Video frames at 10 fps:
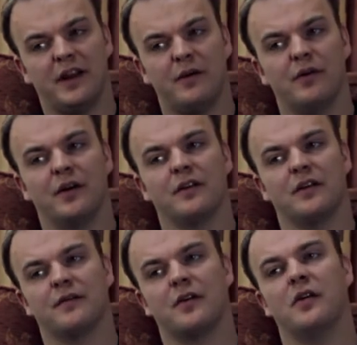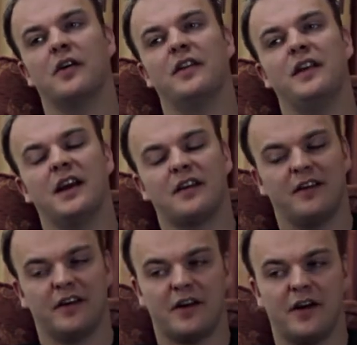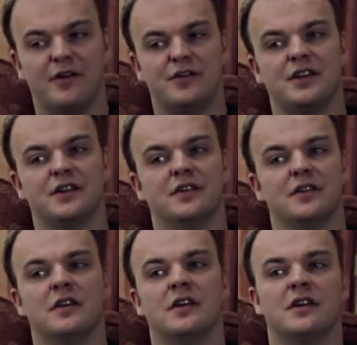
network that I've got and the excellent coaches that